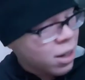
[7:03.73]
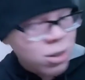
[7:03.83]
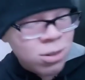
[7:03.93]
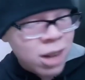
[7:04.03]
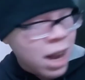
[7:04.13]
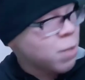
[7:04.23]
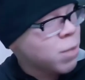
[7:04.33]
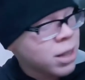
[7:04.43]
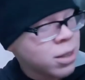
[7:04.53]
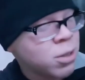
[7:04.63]
I know
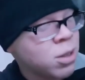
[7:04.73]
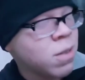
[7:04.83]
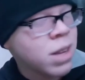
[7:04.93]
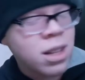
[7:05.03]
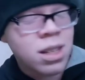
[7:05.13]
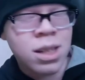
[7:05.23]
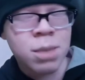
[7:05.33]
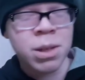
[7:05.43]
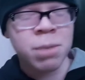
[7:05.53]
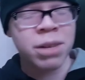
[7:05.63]
I'd rather do something else in
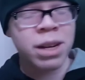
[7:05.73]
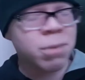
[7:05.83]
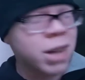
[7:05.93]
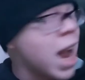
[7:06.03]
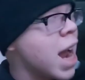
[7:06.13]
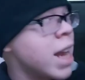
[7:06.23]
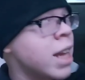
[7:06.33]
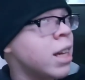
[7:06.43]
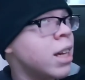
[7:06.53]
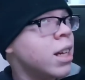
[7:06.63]
spring break, but
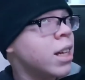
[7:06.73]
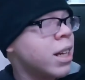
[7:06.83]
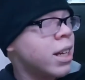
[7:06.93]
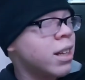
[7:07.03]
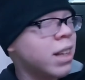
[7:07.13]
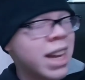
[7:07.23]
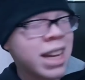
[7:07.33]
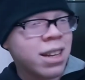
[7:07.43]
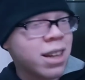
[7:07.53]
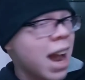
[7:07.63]
hey,
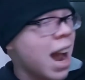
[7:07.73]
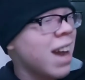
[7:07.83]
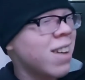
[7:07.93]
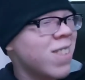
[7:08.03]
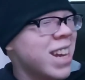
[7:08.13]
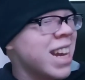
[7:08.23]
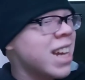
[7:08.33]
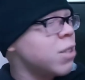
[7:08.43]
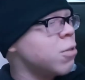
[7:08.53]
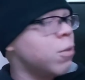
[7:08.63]
like, I, we
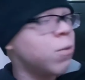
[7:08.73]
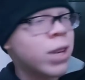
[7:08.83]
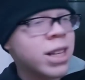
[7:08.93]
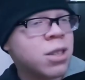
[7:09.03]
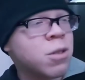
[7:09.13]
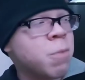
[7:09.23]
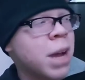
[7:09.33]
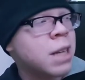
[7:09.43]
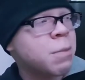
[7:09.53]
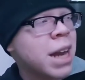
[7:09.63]
can't do a 42
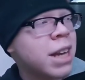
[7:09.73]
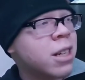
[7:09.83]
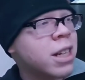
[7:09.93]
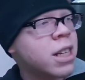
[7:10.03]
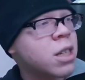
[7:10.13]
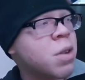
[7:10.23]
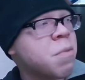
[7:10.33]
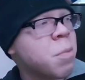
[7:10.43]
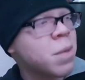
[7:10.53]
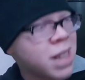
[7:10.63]
page packet on the history
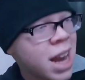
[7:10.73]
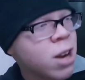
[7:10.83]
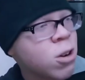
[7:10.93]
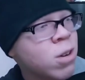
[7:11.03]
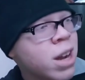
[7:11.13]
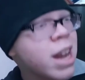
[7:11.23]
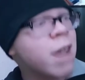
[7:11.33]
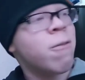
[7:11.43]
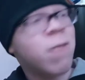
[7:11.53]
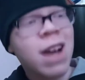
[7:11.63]
of a potato
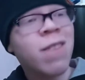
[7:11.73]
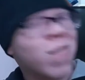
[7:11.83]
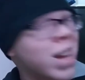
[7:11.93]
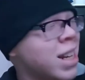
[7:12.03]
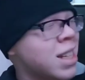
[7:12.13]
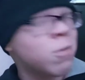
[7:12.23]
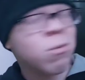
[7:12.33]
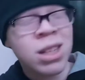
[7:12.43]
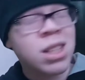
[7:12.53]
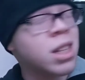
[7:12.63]
in five minutes
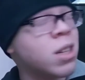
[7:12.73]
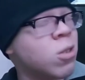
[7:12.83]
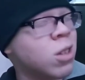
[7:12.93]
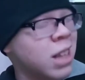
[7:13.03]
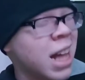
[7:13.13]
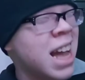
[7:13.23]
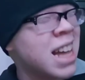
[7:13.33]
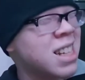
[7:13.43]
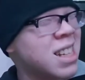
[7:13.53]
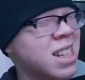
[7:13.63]
in one single
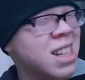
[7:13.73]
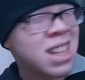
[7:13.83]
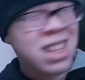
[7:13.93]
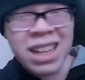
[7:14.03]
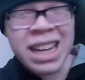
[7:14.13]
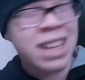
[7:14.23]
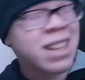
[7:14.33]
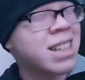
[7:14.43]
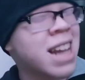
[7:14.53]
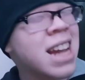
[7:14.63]
class.
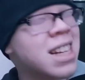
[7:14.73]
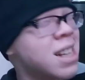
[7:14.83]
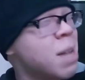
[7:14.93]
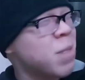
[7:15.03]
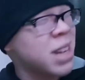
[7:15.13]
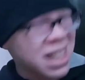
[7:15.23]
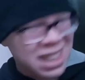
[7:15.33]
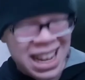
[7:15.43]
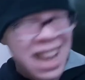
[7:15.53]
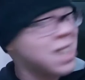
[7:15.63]
Like, take separate
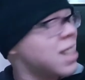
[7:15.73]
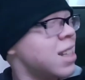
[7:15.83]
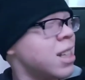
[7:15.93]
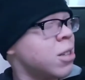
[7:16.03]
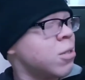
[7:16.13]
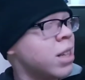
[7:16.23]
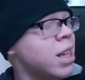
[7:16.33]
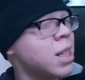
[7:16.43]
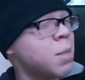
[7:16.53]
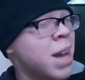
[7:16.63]
classes to do
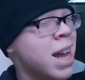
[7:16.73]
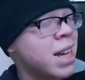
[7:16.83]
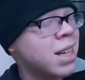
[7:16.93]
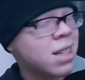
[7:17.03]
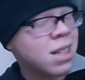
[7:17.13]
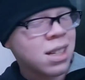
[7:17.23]
this, man.